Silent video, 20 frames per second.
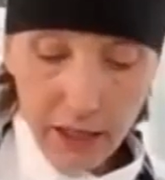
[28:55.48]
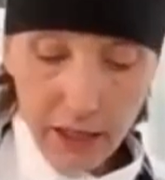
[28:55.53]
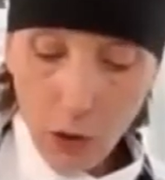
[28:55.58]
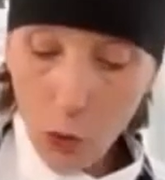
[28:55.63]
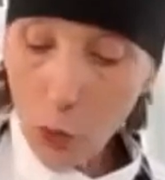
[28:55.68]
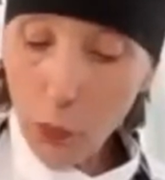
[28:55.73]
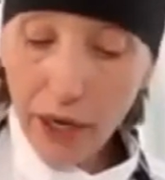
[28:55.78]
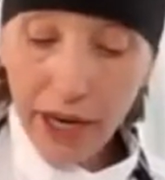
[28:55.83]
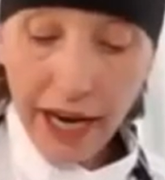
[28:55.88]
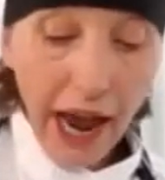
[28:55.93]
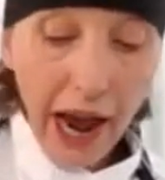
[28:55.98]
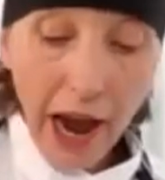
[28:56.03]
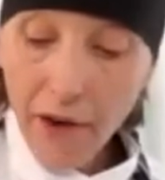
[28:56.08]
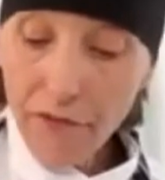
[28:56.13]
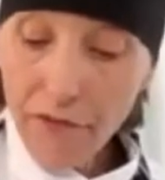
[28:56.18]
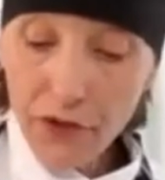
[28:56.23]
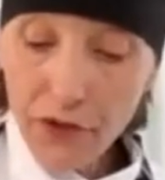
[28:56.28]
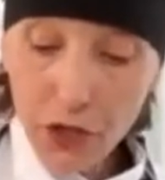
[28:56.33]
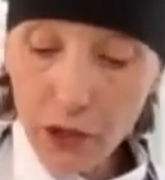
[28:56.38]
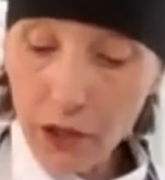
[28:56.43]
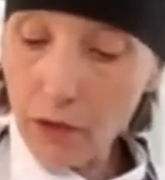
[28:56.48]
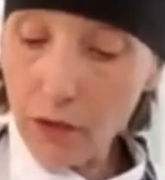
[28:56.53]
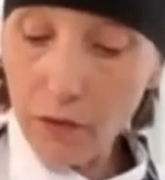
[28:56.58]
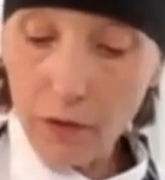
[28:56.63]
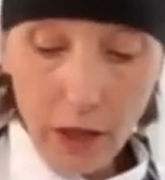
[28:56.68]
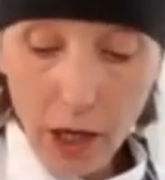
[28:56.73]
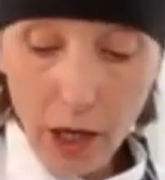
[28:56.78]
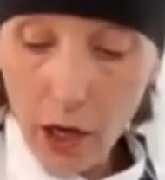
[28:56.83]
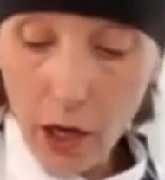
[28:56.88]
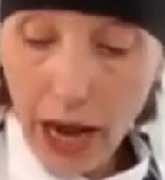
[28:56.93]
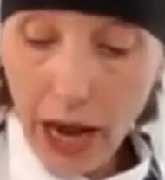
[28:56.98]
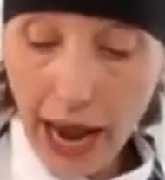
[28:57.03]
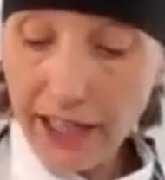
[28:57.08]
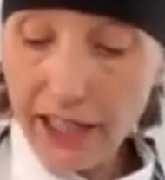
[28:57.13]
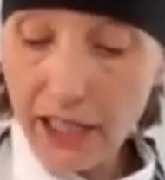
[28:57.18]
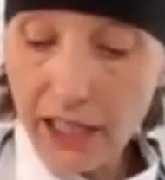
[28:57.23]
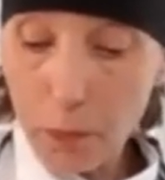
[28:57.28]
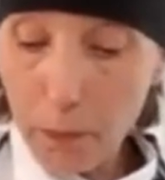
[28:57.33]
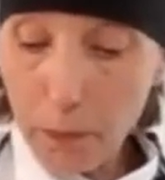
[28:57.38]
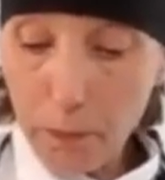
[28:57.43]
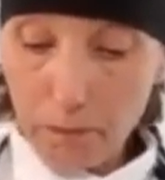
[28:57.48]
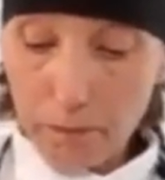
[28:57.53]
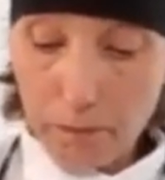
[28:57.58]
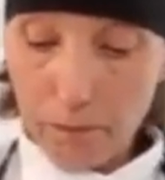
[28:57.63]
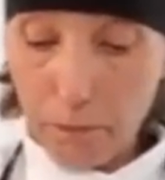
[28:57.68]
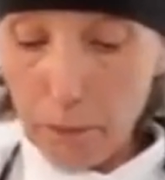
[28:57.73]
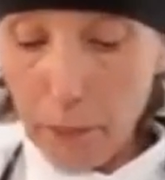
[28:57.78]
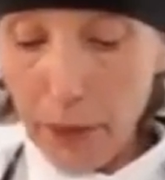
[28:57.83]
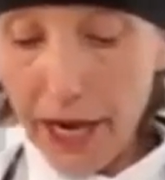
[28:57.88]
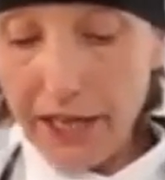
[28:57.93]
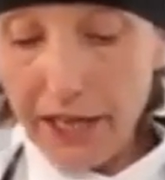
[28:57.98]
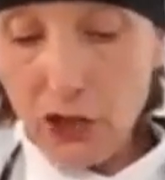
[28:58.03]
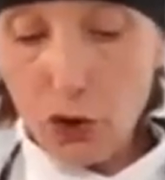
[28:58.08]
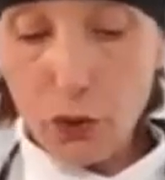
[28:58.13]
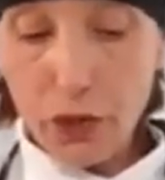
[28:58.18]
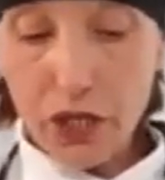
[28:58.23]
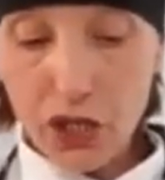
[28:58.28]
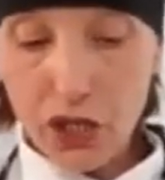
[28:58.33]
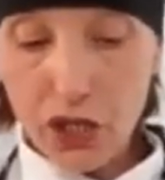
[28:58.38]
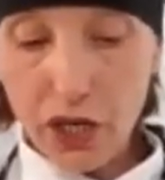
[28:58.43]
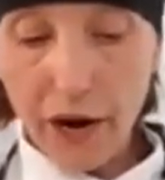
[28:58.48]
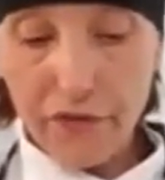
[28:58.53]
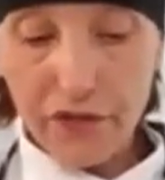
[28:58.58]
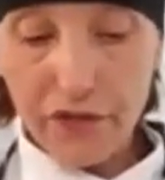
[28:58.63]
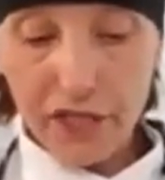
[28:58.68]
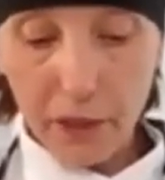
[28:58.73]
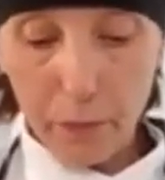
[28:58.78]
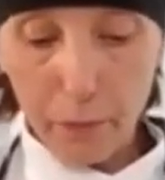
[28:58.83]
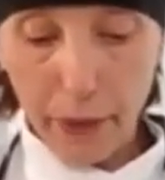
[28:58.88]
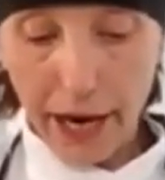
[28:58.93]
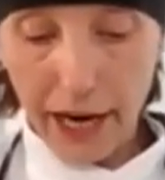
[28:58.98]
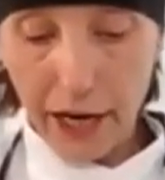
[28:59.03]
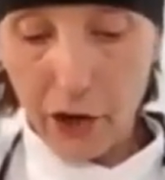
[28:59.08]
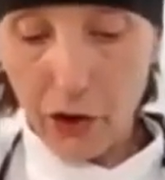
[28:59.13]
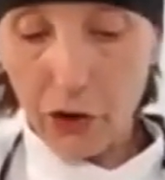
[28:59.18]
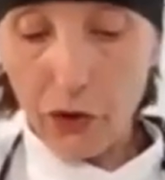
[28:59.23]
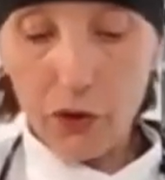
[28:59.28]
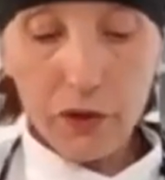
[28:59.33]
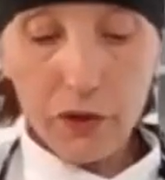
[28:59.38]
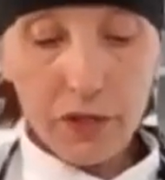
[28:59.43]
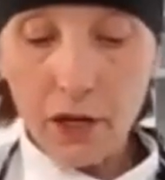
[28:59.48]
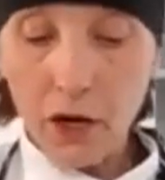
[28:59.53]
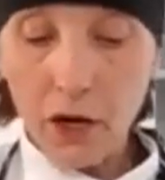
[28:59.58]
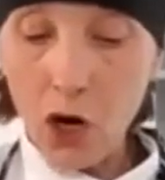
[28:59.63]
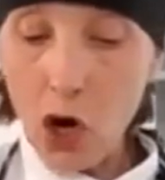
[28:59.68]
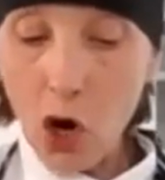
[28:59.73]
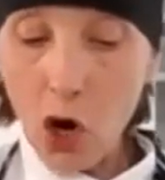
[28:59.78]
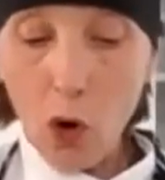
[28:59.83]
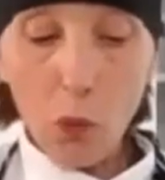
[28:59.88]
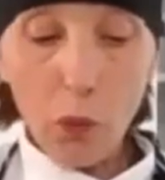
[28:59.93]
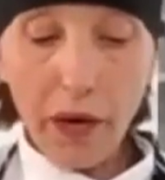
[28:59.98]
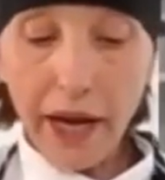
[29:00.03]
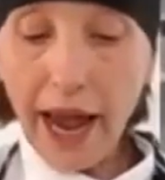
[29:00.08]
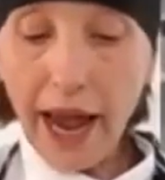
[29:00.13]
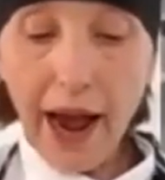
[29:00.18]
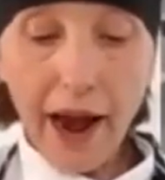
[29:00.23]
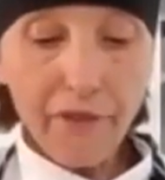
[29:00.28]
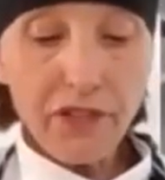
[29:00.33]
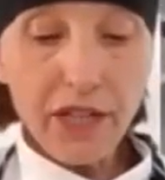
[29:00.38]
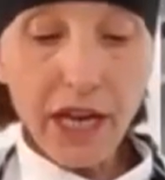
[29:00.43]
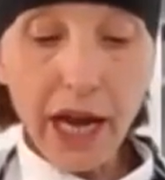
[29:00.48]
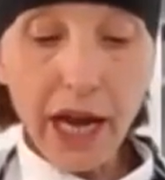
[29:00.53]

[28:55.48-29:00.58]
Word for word: we have to, as pastry chefs and bakers, we have to